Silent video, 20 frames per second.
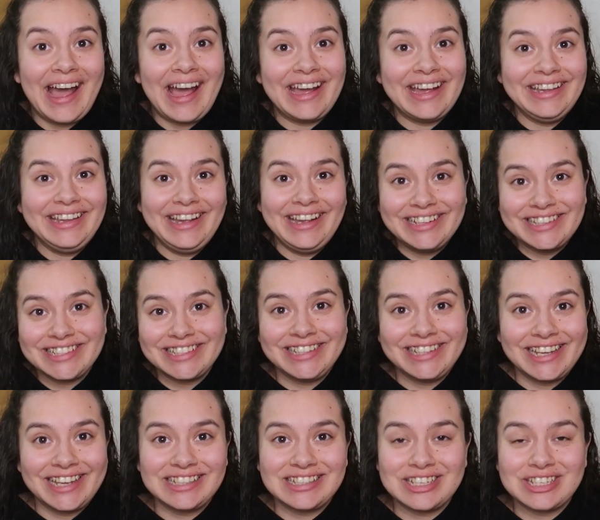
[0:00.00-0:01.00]
I
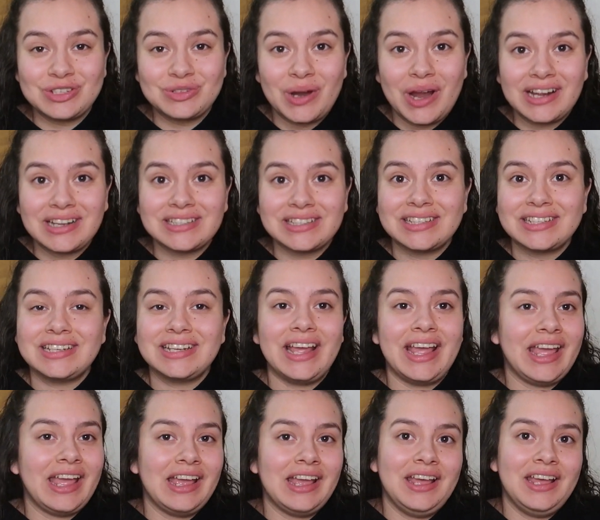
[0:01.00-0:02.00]
easily get distracted
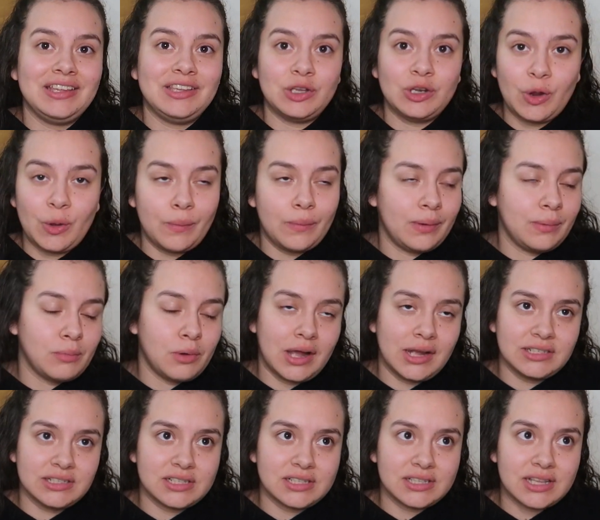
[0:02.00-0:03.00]
and you know, my
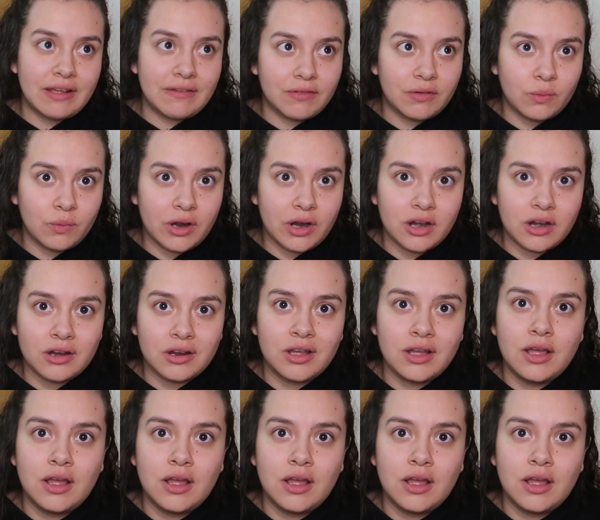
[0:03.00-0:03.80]
mind is everywhere.